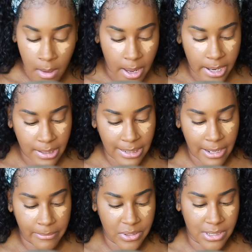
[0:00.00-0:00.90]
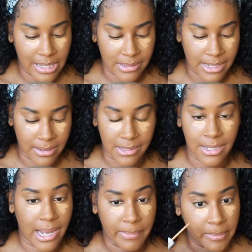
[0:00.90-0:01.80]
I hear loud music outside. It's
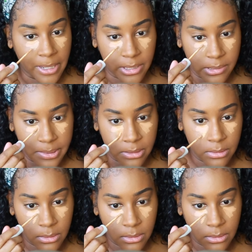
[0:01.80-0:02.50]
gotta be my husband.